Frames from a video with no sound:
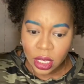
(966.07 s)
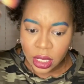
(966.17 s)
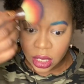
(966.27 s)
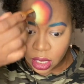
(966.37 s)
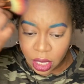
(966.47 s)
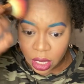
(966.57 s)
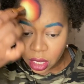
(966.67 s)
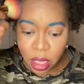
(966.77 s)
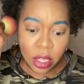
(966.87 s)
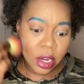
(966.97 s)

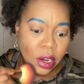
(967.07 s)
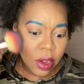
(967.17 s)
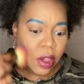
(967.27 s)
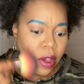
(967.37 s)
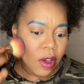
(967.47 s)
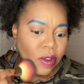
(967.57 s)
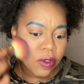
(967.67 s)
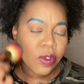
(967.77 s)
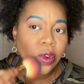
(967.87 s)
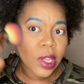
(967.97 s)
together
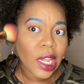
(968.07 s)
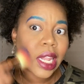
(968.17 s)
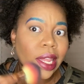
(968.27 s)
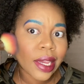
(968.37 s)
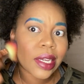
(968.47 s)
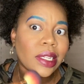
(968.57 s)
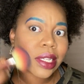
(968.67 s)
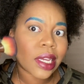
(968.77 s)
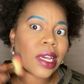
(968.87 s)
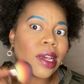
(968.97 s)
for the last
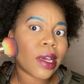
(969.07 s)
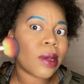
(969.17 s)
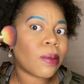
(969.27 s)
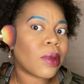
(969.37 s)
time,